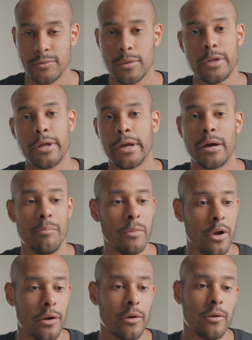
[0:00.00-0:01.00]
really like a
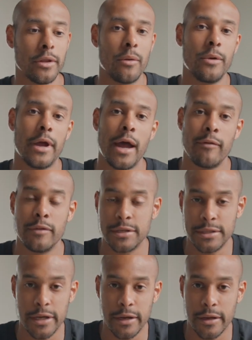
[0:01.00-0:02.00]
miracle that we have
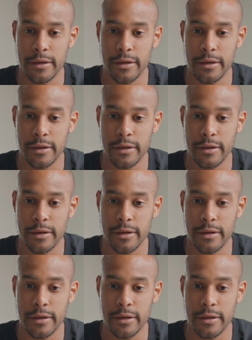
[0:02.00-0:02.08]
this thing,